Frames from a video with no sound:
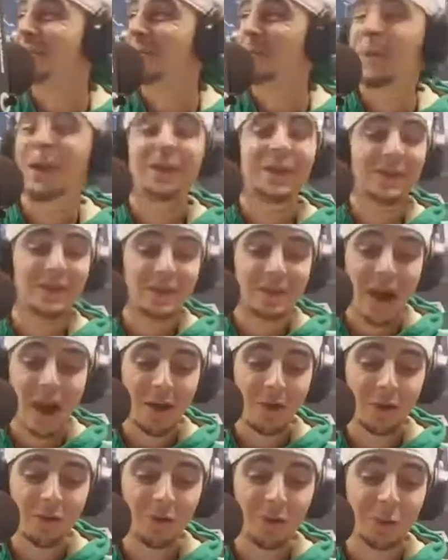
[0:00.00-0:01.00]
But I think the
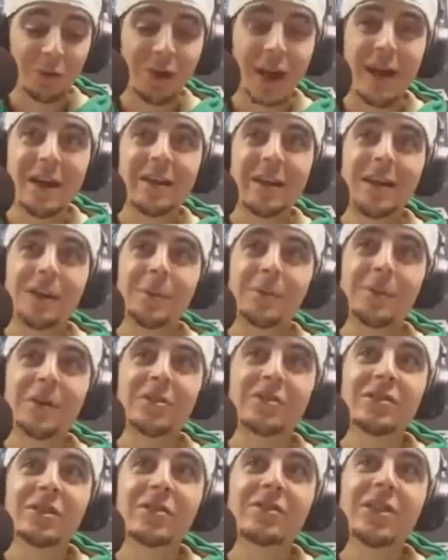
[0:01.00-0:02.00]
Tigers will take care of
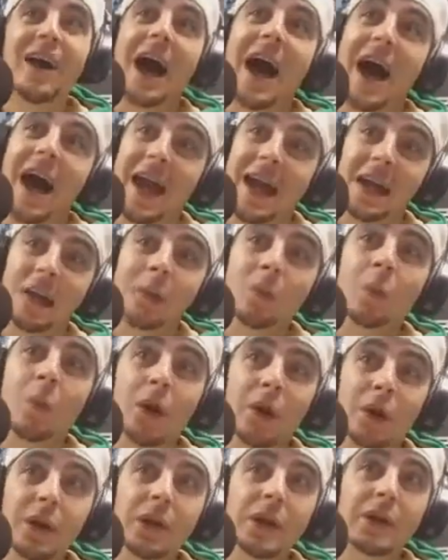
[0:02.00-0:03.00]
business. I am
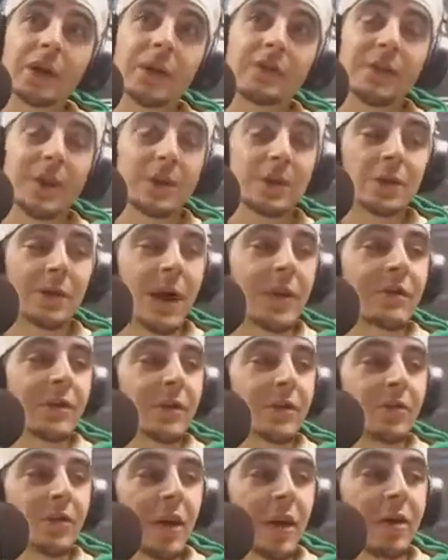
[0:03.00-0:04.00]
worried. If I do have
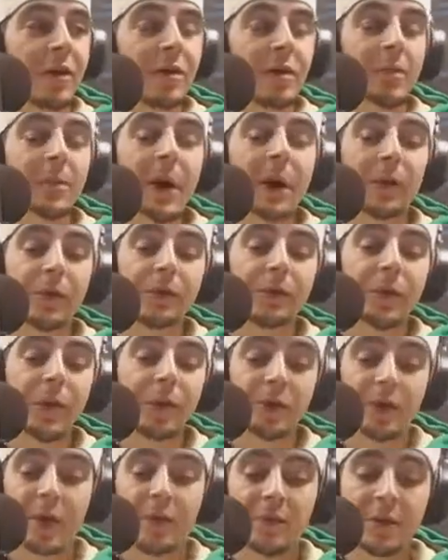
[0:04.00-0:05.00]
a concern, it's about the
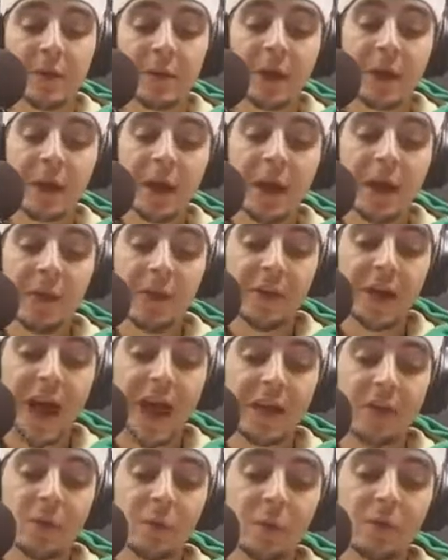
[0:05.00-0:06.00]
front 7 and the
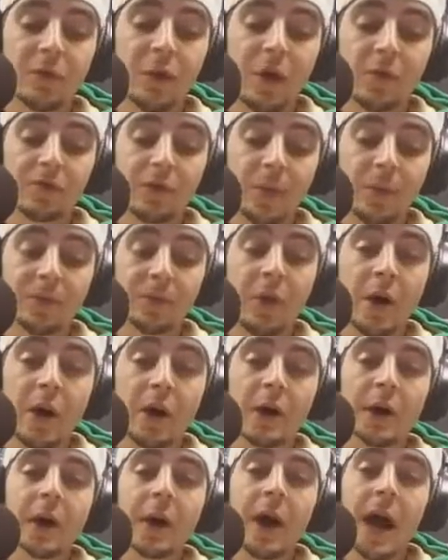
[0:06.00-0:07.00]
guys that we've lost up
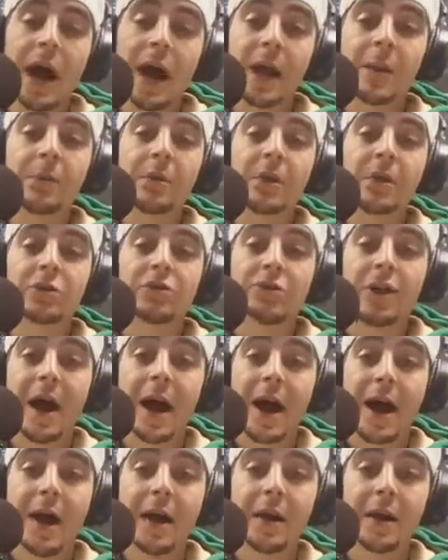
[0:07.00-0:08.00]
front. I am going to
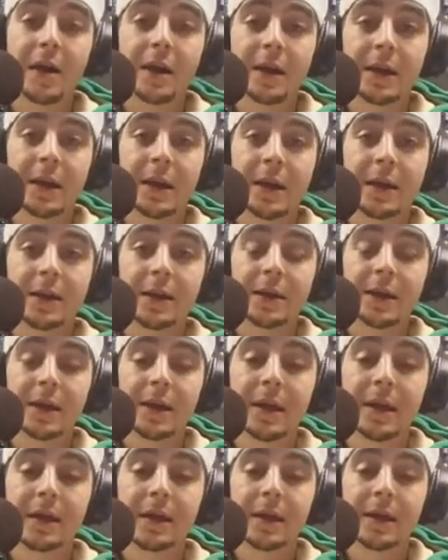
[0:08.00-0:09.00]
try, again, to
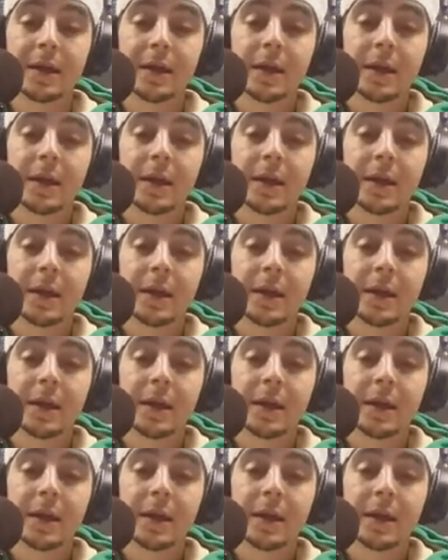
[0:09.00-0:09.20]
get